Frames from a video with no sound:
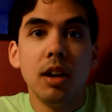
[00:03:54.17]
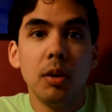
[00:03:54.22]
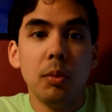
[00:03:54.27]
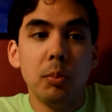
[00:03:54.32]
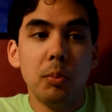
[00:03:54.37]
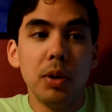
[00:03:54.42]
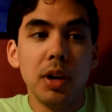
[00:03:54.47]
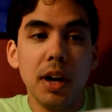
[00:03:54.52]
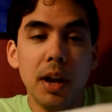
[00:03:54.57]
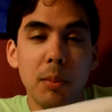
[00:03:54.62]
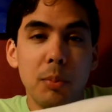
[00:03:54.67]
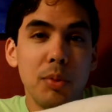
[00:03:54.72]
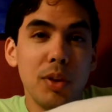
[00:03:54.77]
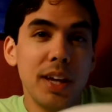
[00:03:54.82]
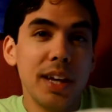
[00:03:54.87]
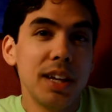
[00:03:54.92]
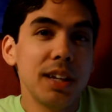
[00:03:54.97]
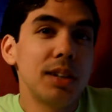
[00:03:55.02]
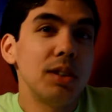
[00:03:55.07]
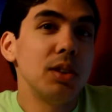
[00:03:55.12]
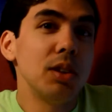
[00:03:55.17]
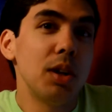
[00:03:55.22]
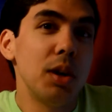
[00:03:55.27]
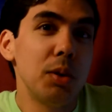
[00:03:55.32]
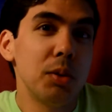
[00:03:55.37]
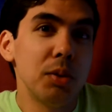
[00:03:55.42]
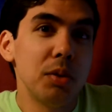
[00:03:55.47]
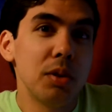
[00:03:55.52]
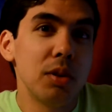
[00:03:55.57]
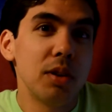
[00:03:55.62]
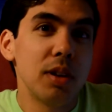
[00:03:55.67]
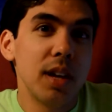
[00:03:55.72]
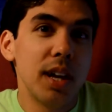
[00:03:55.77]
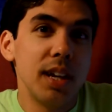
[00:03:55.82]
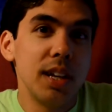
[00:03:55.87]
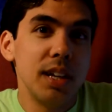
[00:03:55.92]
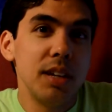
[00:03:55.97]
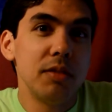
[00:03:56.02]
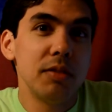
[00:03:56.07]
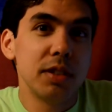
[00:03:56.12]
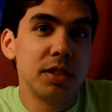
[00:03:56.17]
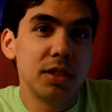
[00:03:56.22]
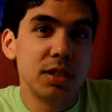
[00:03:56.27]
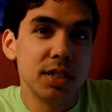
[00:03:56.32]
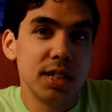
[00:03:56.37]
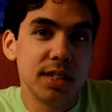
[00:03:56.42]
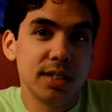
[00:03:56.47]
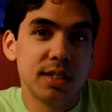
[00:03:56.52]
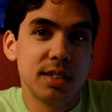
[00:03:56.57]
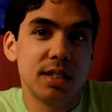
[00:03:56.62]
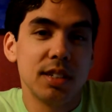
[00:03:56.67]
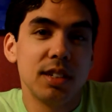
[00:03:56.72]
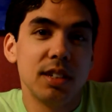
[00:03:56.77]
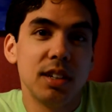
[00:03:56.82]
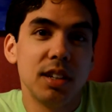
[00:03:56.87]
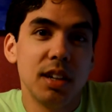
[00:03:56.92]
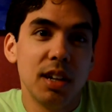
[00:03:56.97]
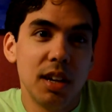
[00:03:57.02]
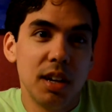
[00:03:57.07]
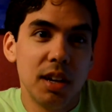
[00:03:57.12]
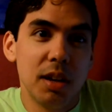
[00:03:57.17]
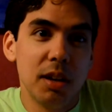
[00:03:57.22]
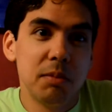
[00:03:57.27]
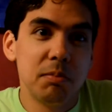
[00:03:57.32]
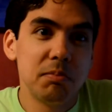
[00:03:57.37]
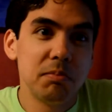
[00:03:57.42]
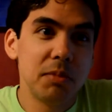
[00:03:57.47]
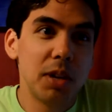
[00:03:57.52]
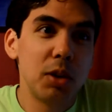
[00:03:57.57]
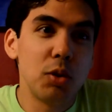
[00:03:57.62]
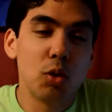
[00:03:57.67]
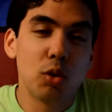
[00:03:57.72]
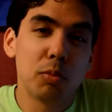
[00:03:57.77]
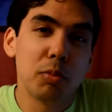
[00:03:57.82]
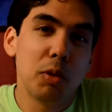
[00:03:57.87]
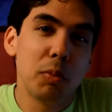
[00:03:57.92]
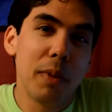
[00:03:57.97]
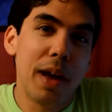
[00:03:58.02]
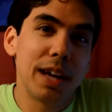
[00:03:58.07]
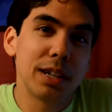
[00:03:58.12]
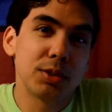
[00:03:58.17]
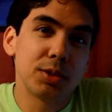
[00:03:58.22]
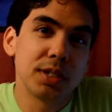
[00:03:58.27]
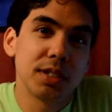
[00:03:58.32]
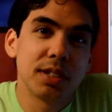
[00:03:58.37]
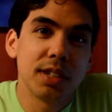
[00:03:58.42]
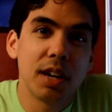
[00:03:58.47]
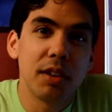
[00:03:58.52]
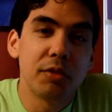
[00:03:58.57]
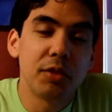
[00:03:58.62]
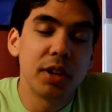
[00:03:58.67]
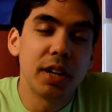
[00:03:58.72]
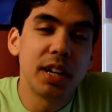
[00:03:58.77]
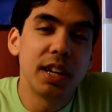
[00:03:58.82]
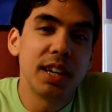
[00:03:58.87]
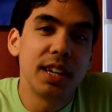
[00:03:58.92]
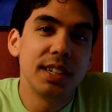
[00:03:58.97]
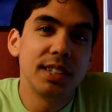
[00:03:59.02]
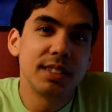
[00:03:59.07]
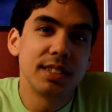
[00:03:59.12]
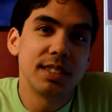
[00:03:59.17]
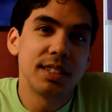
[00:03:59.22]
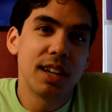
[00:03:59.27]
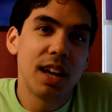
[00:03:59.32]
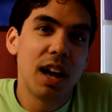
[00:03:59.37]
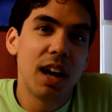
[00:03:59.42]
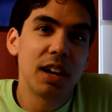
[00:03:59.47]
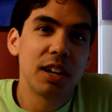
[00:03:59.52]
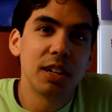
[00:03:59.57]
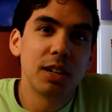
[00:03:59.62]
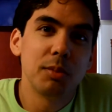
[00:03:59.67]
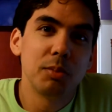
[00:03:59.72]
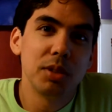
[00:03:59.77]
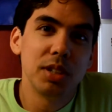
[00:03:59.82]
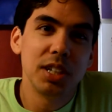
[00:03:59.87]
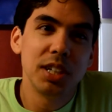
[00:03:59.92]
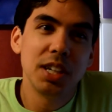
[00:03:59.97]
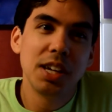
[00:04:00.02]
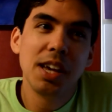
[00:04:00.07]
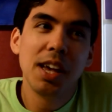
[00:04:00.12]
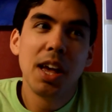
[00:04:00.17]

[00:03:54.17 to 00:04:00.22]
but a blanket alone and even just a normal mattress covering is not going to be